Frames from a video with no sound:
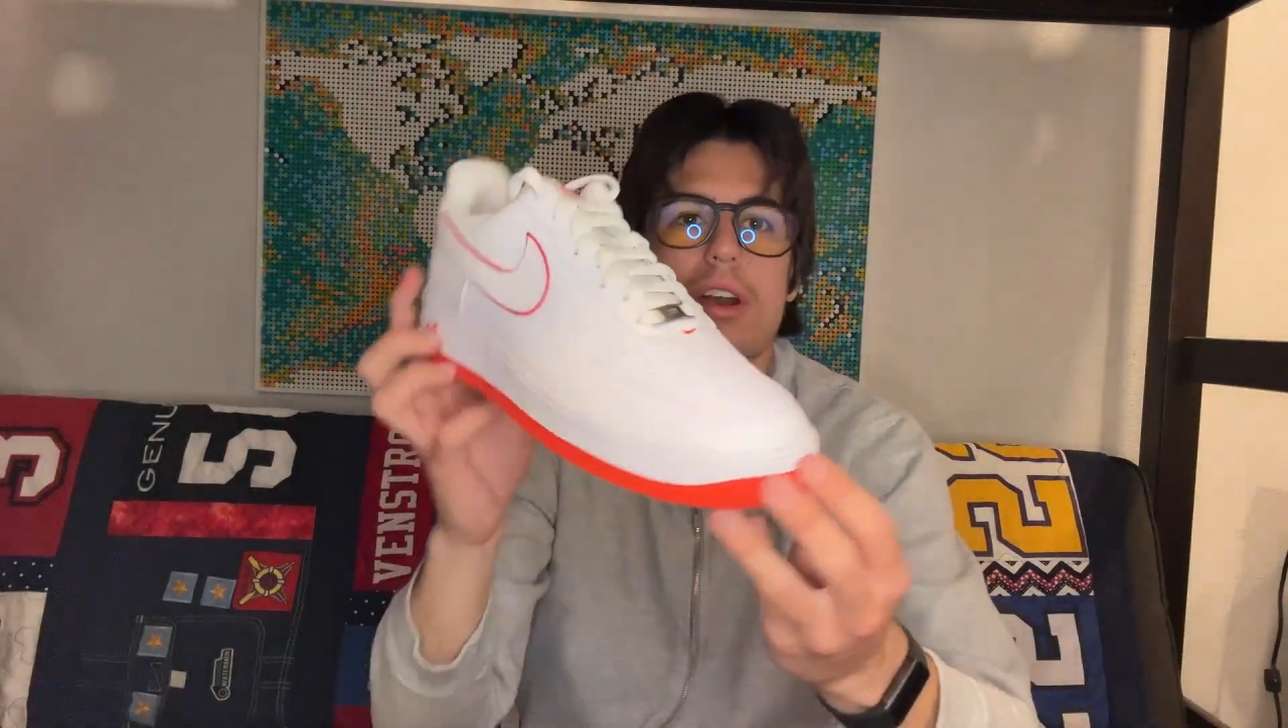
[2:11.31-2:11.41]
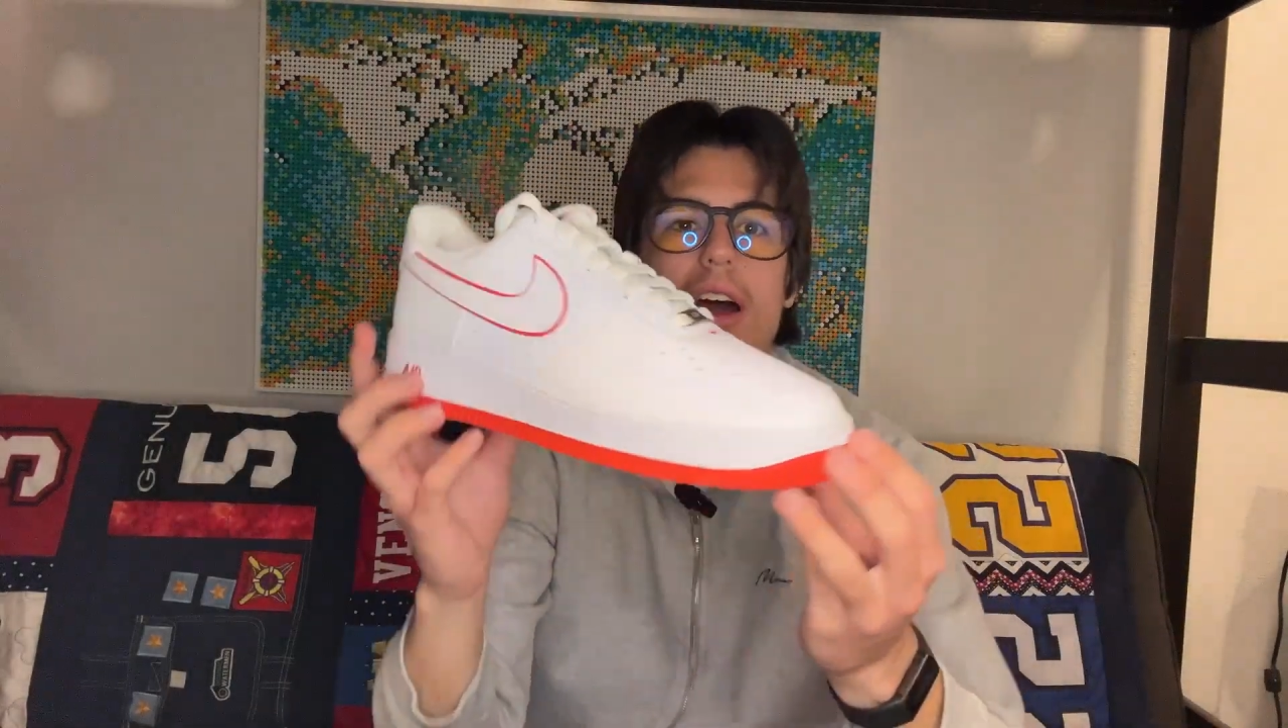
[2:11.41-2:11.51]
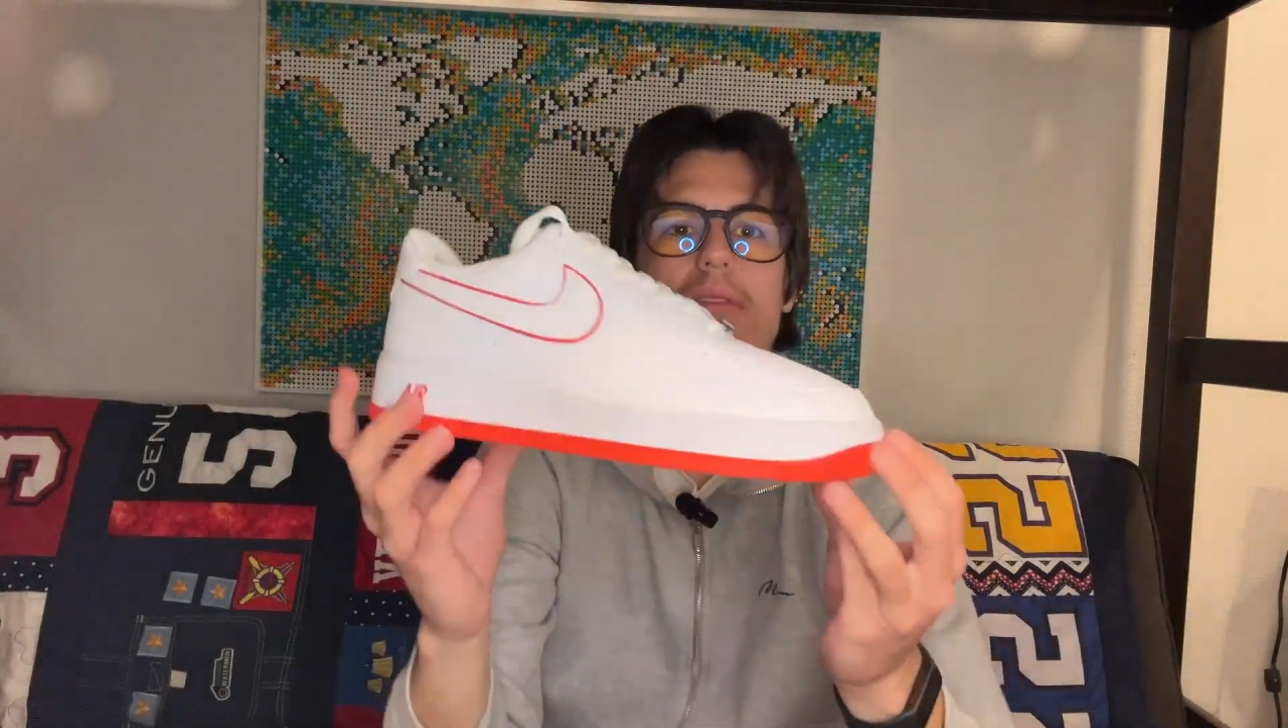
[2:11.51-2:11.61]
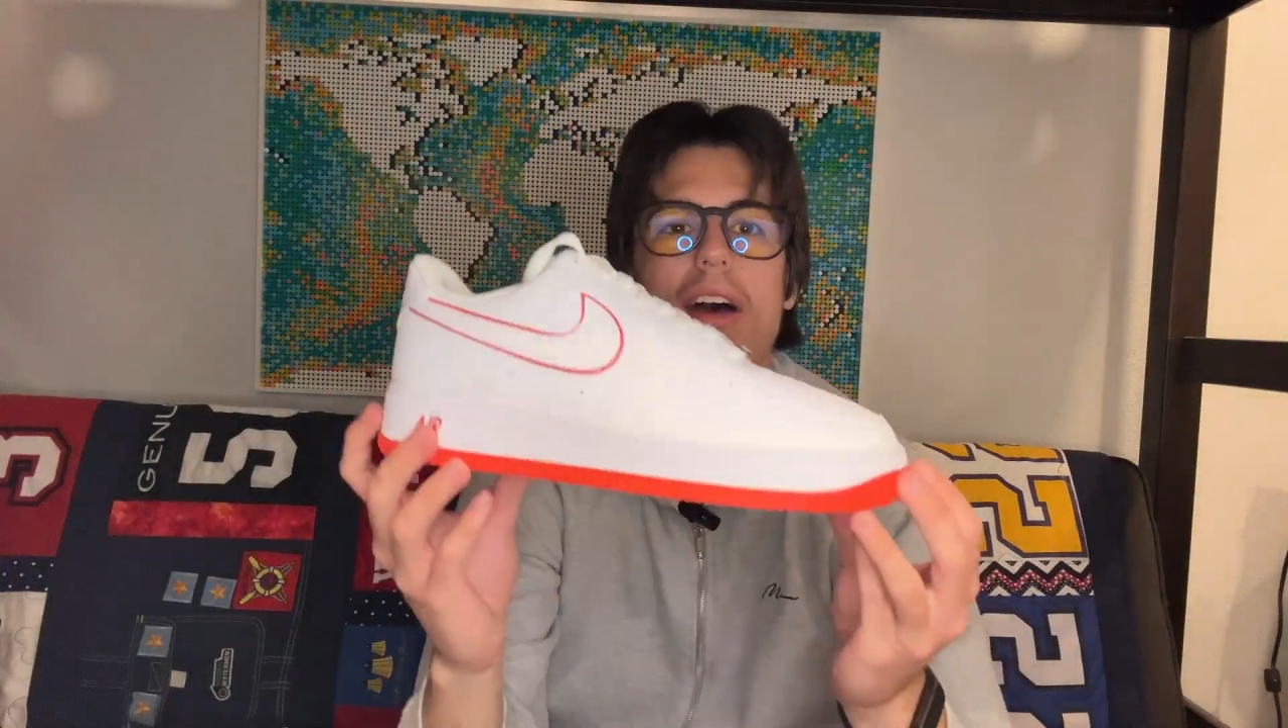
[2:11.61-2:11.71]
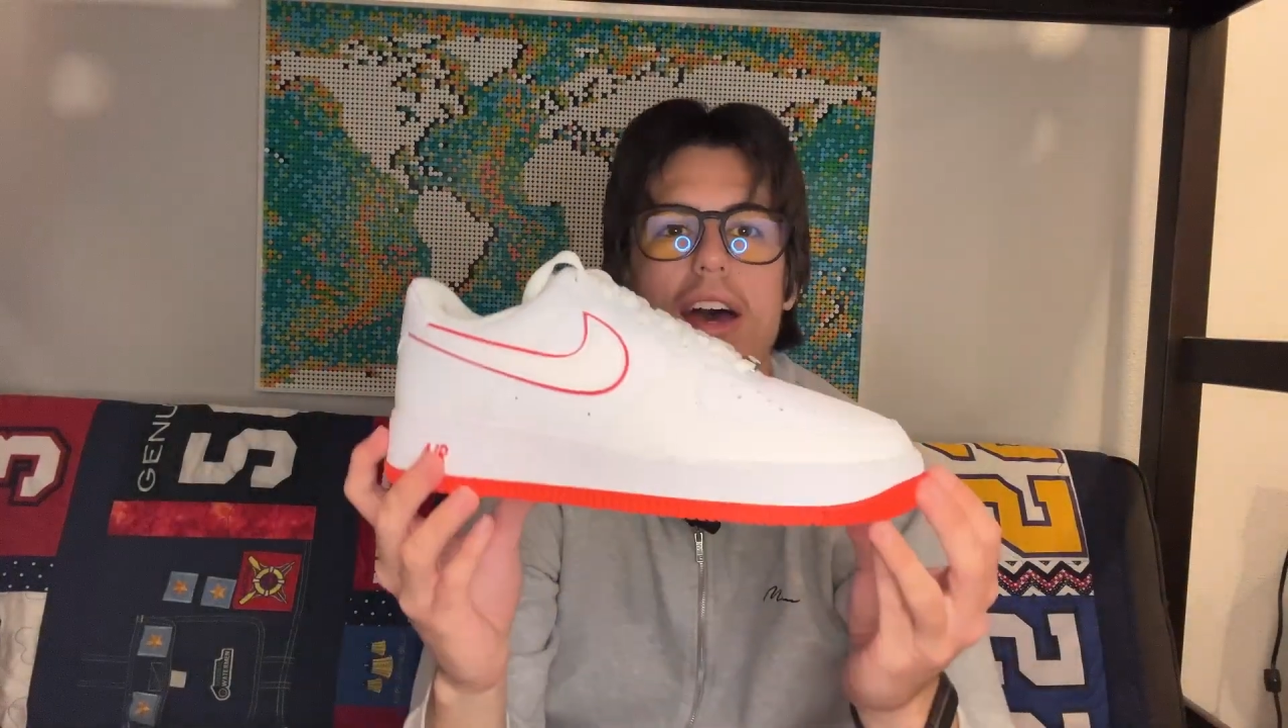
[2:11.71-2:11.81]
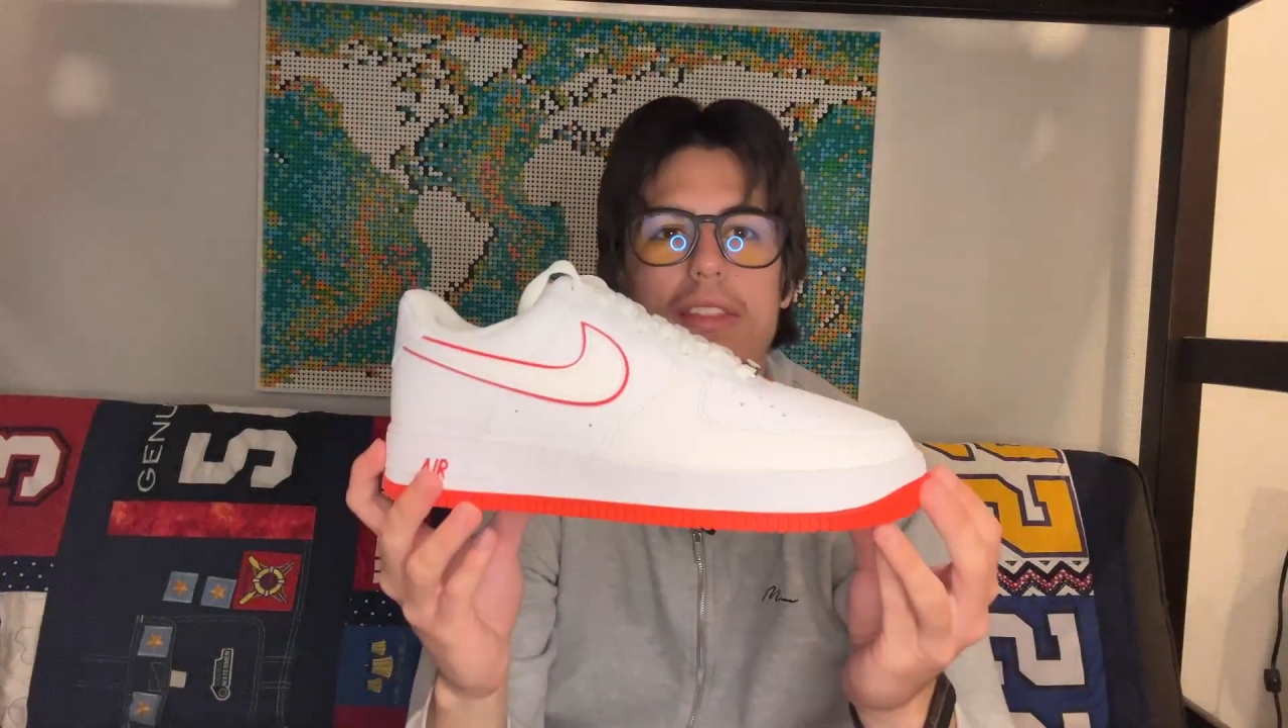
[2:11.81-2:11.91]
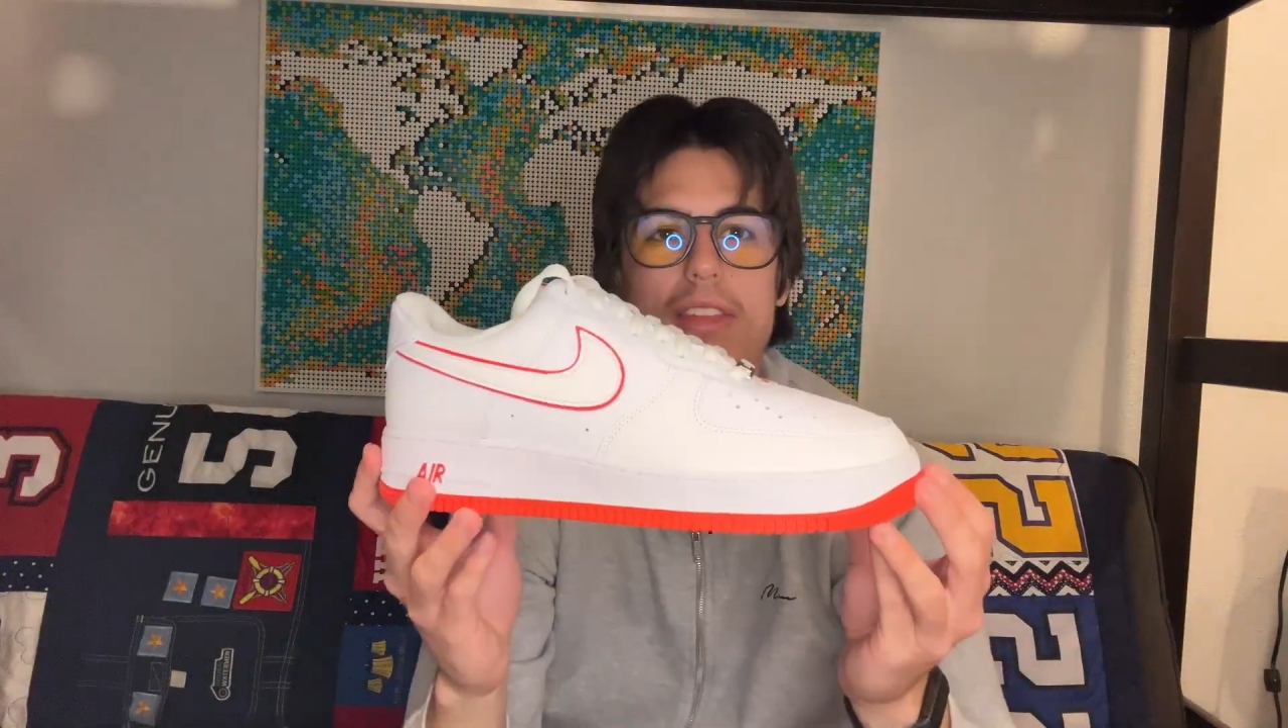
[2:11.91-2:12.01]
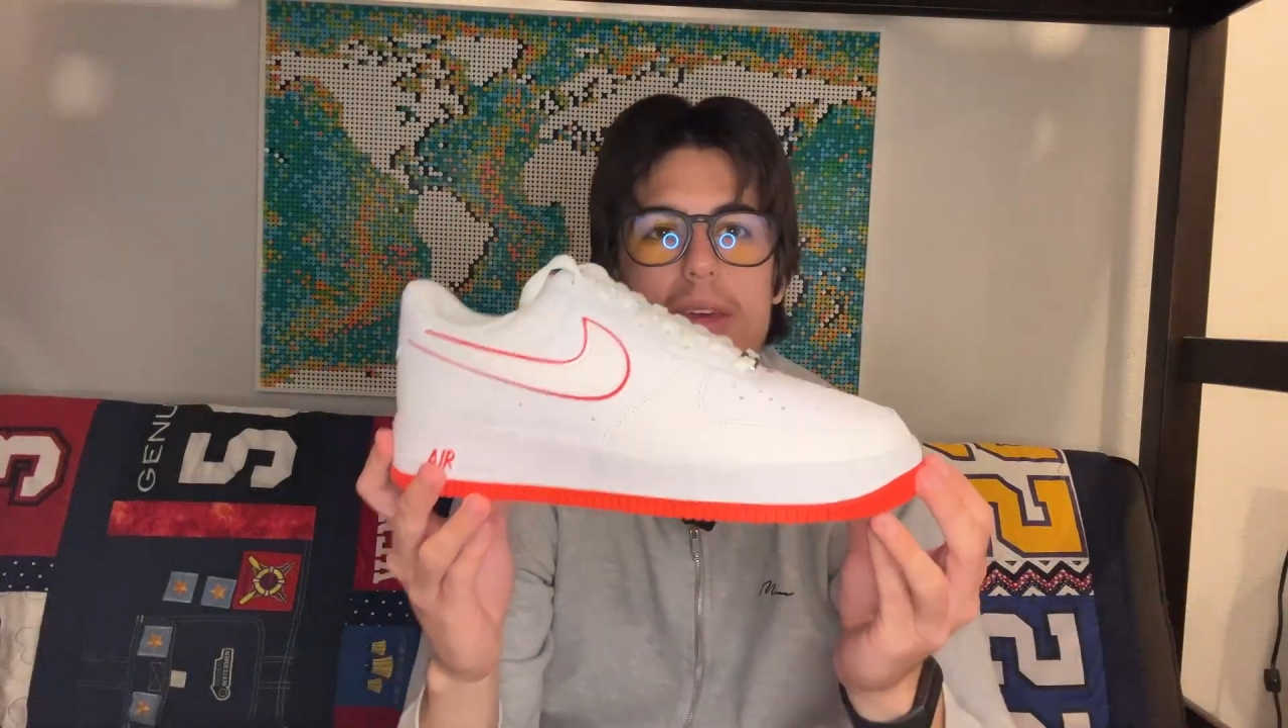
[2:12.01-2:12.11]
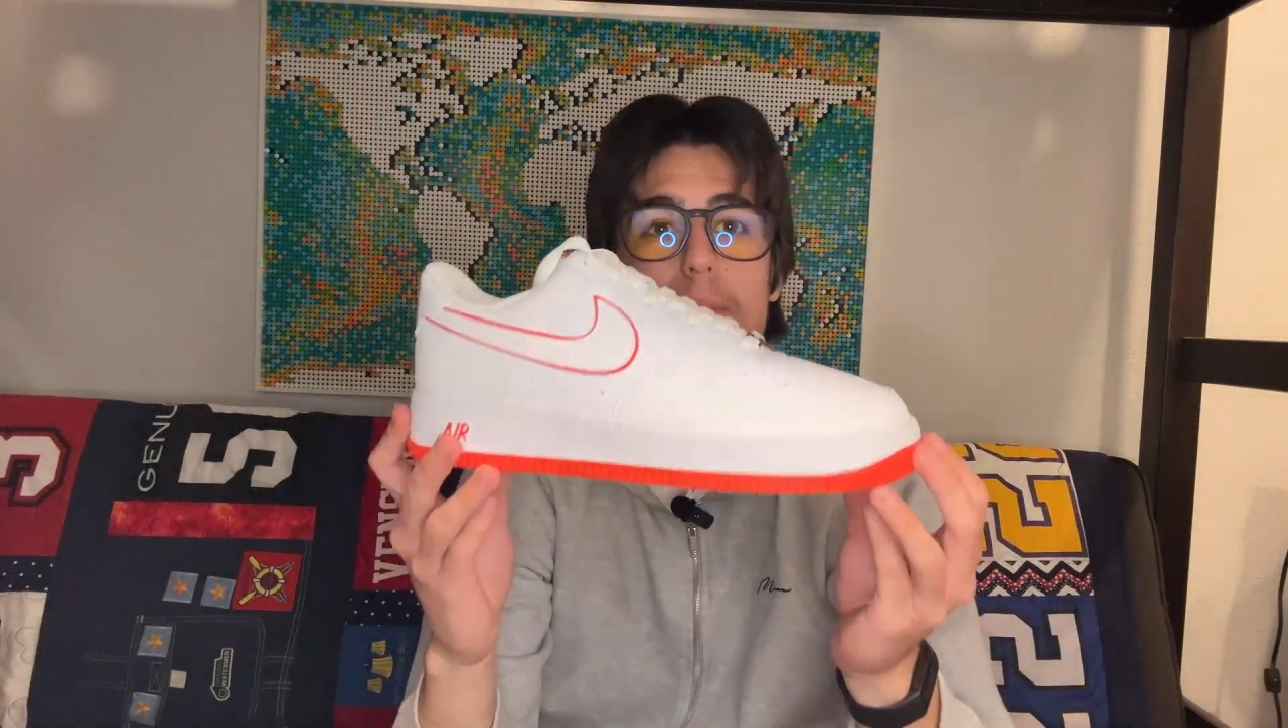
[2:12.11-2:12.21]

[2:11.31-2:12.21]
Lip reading: I've had the